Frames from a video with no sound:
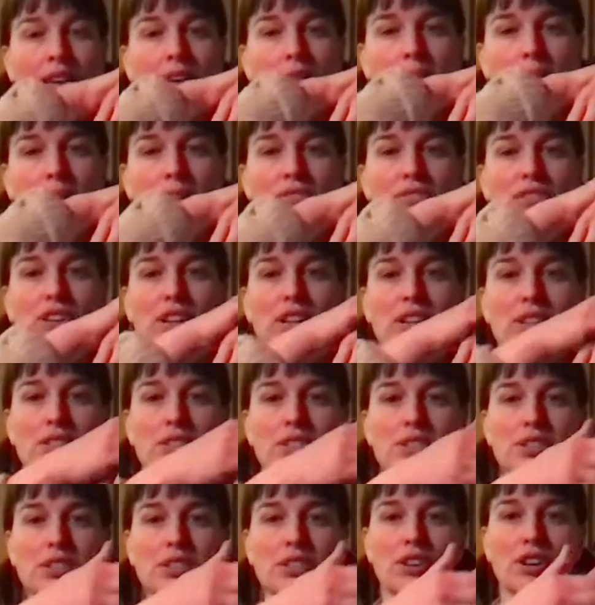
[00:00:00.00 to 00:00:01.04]
my
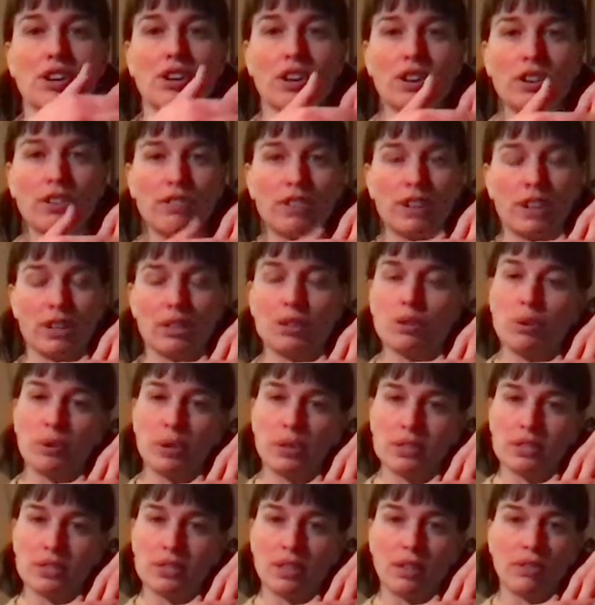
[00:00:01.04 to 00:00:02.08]
fingers curving
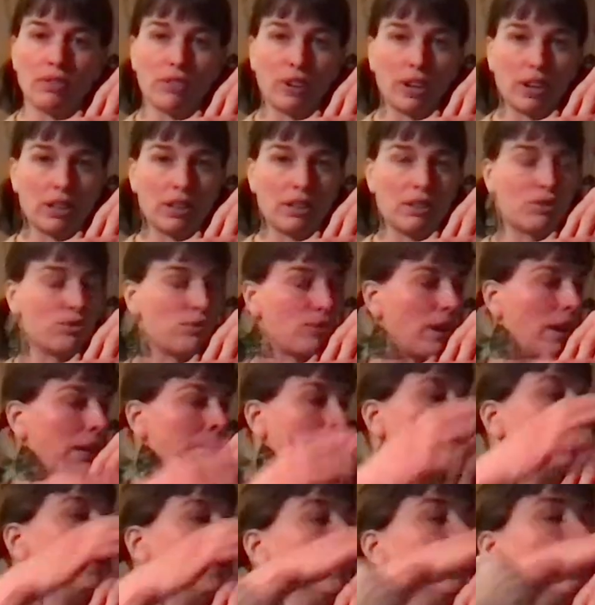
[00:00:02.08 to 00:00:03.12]
towards the front of the
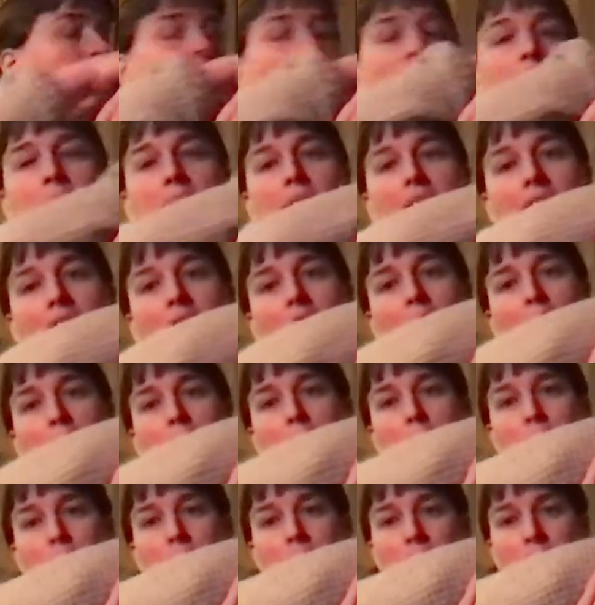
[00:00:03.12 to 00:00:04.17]
drum, and my
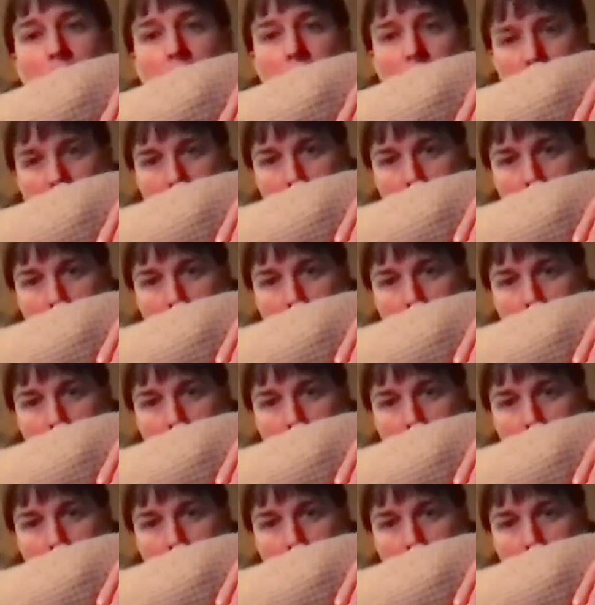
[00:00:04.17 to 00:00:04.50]
elbow curving